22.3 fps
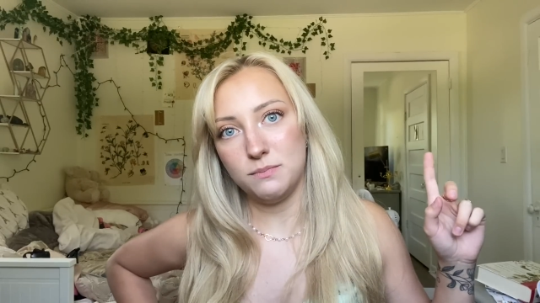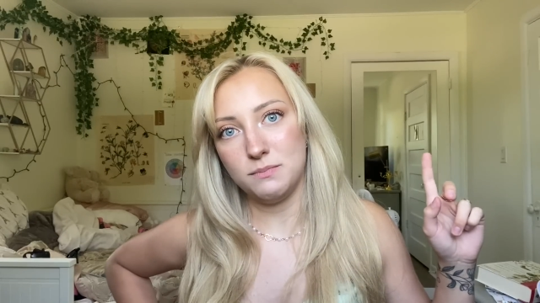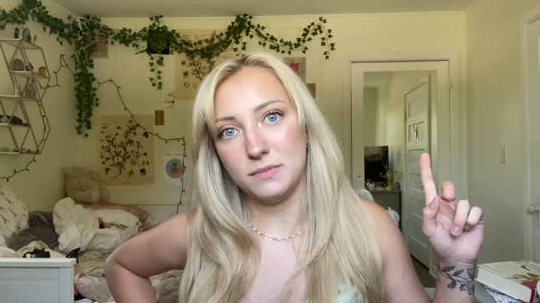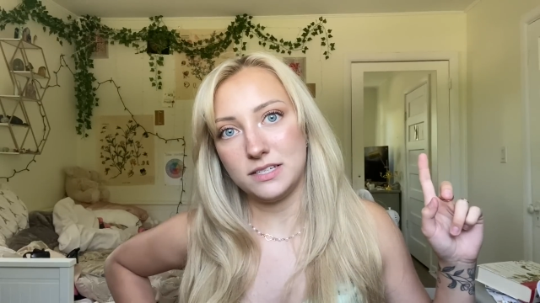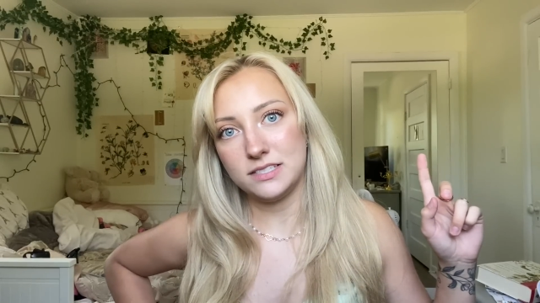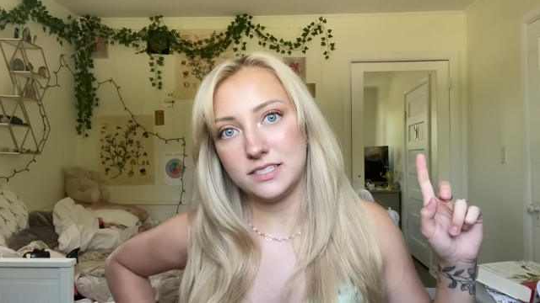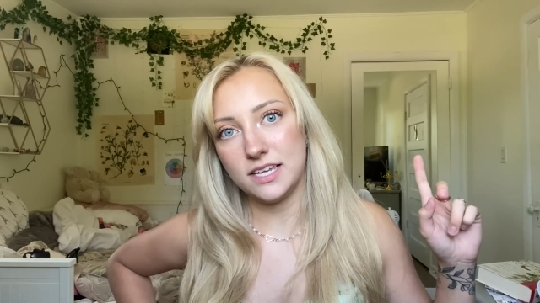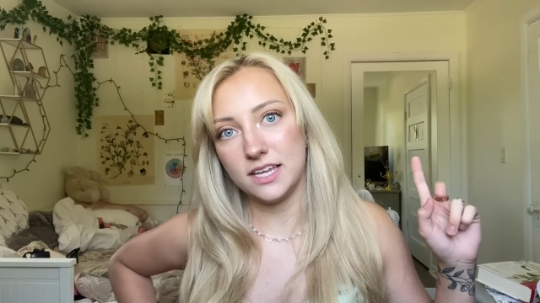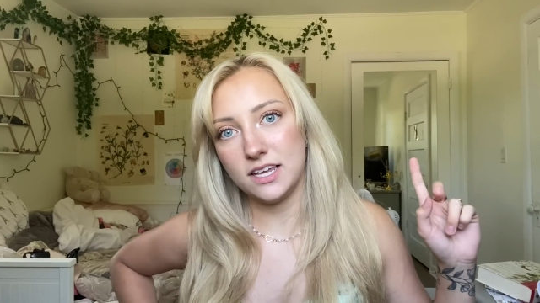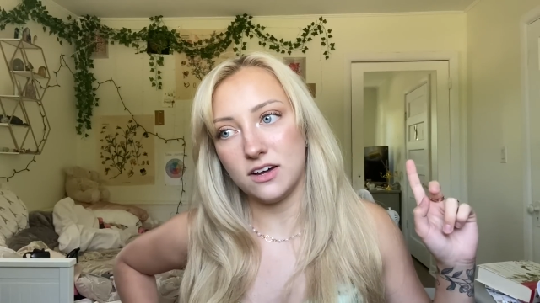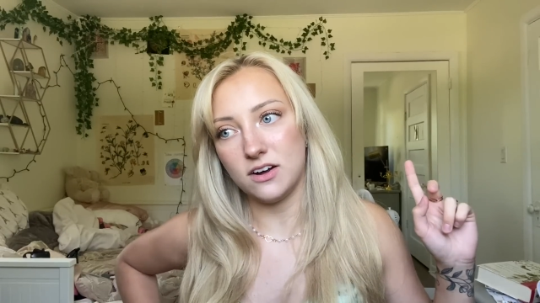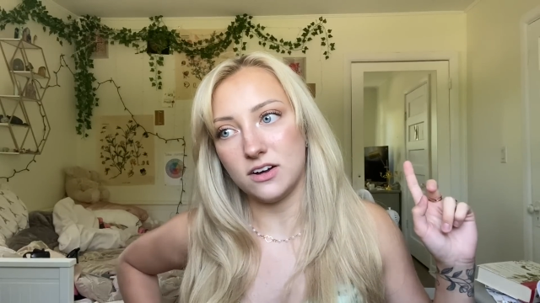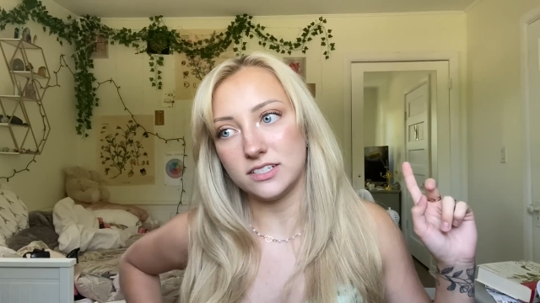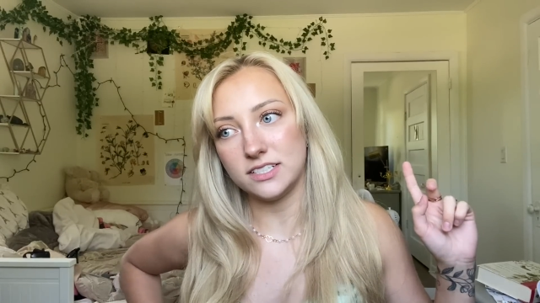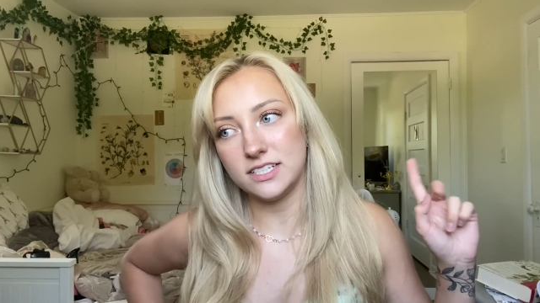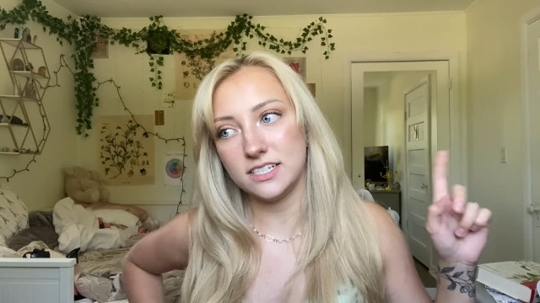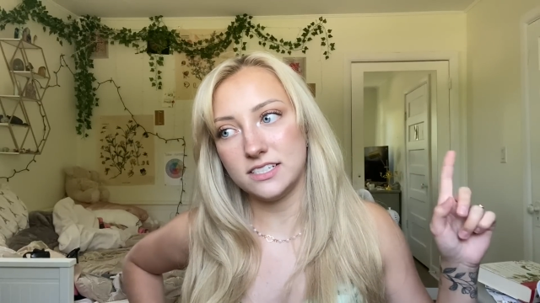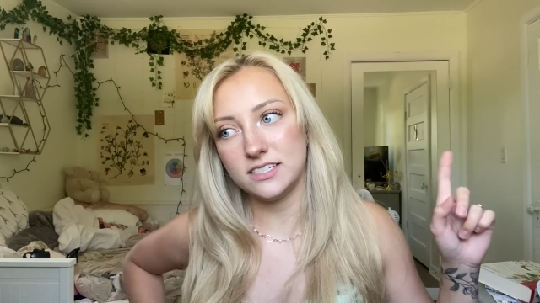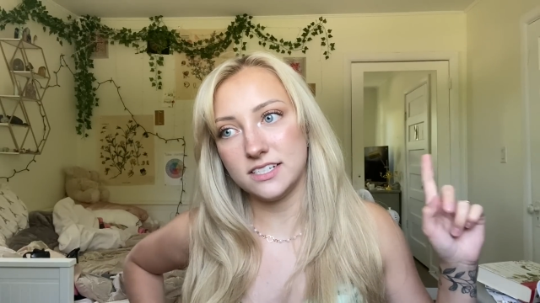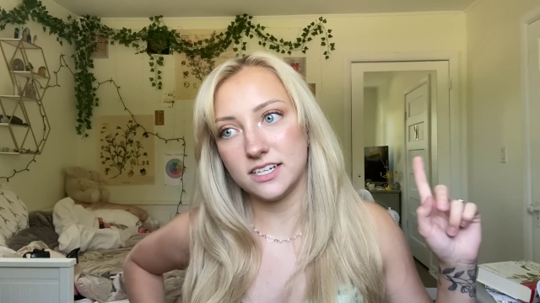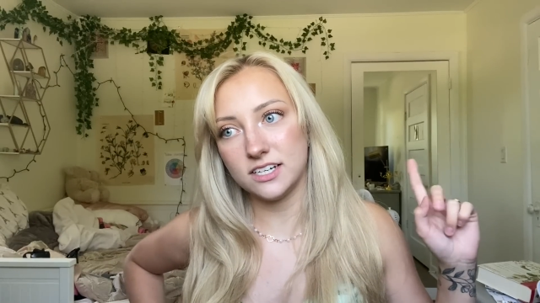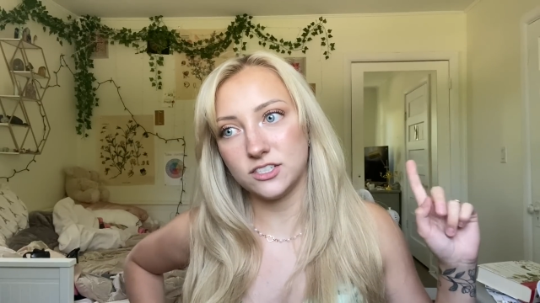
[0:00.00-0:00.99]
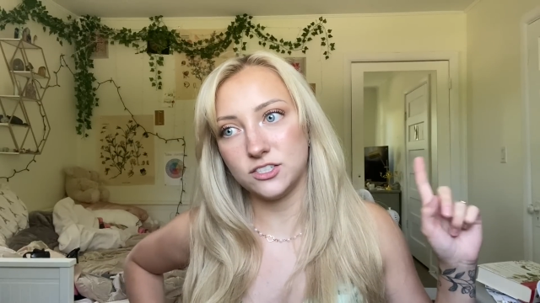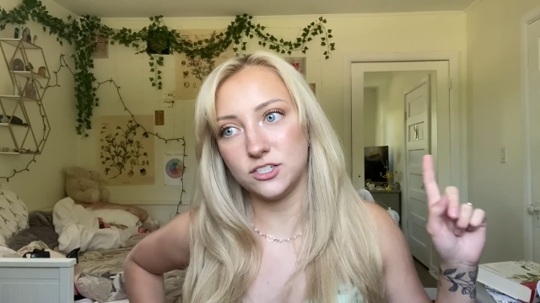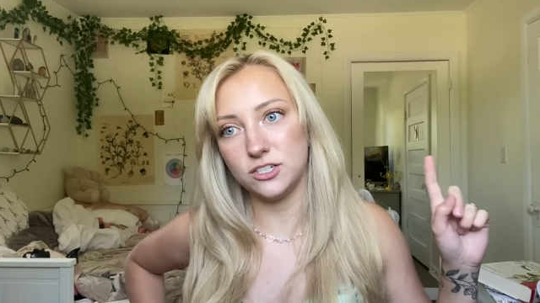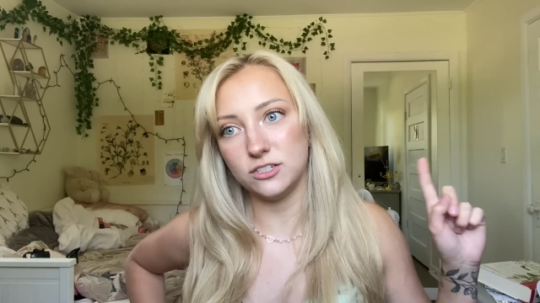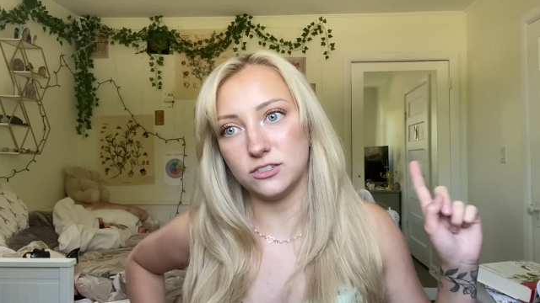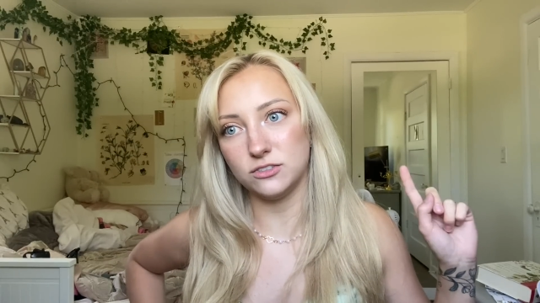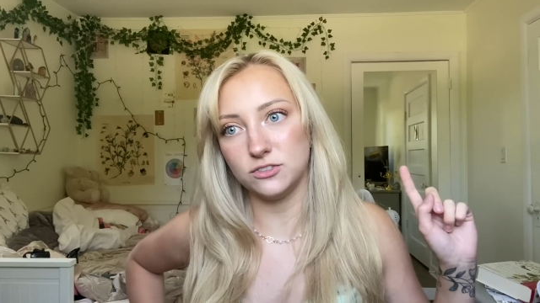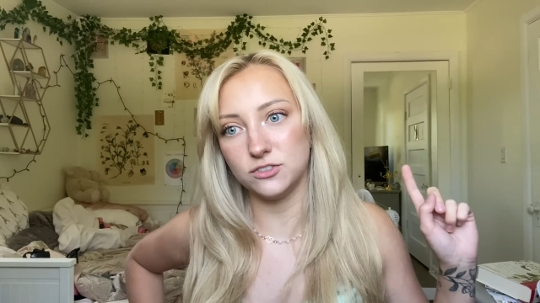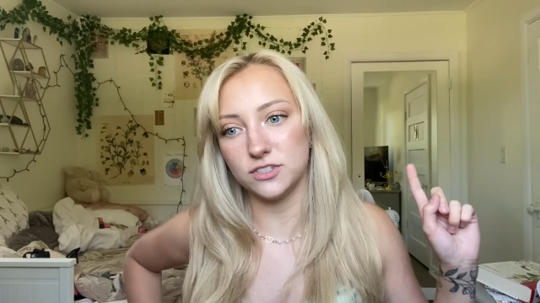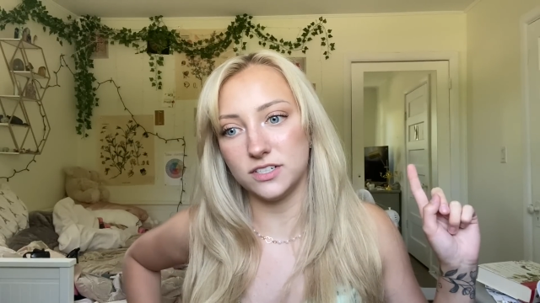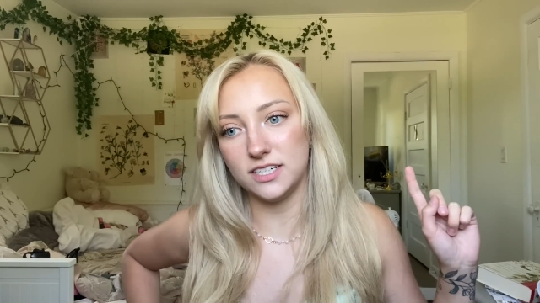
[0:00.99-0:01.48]
missing autistic
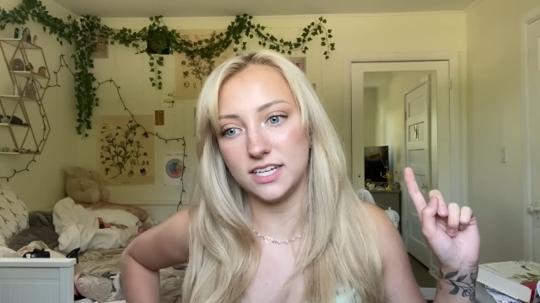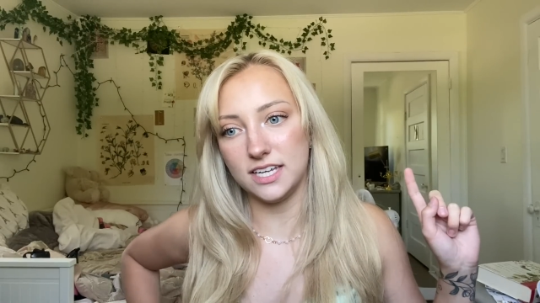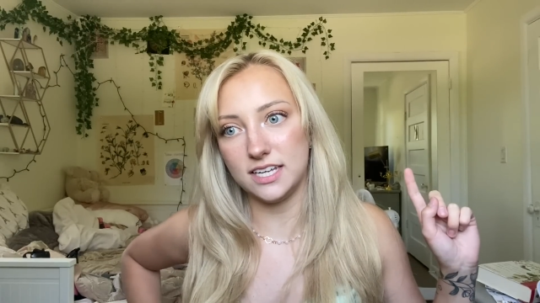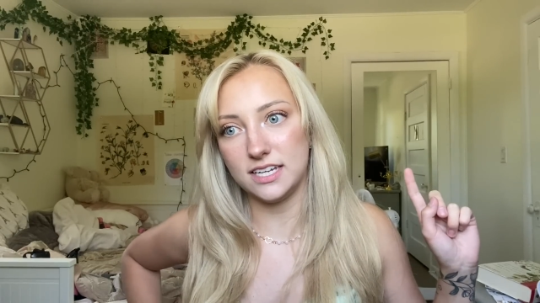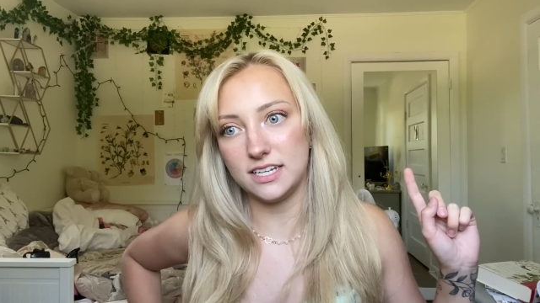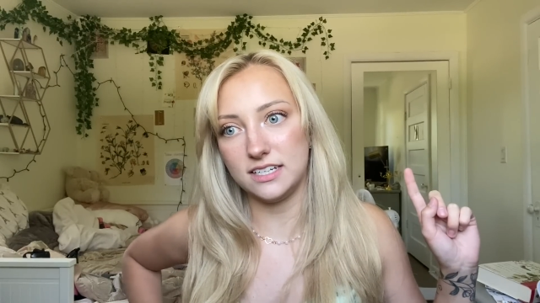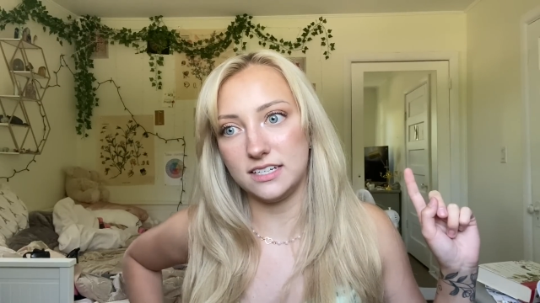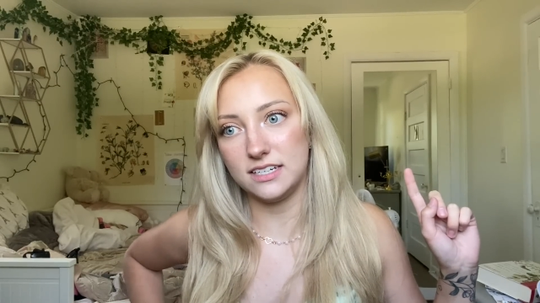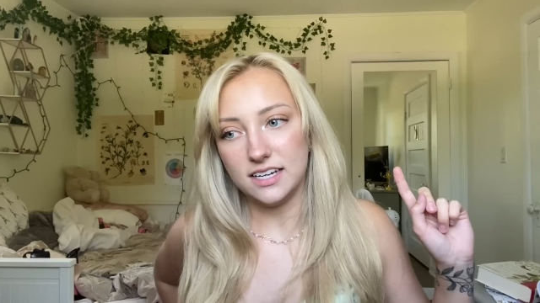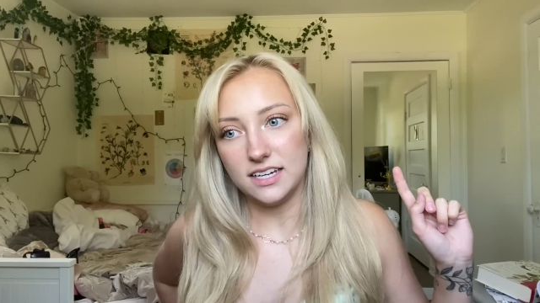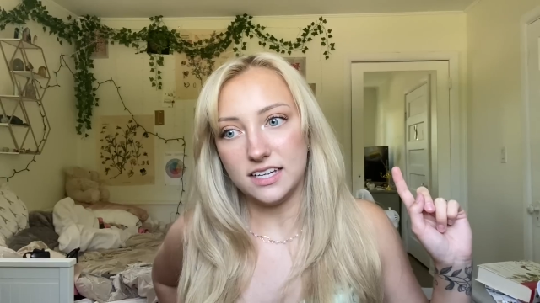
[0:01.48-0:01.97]
children in.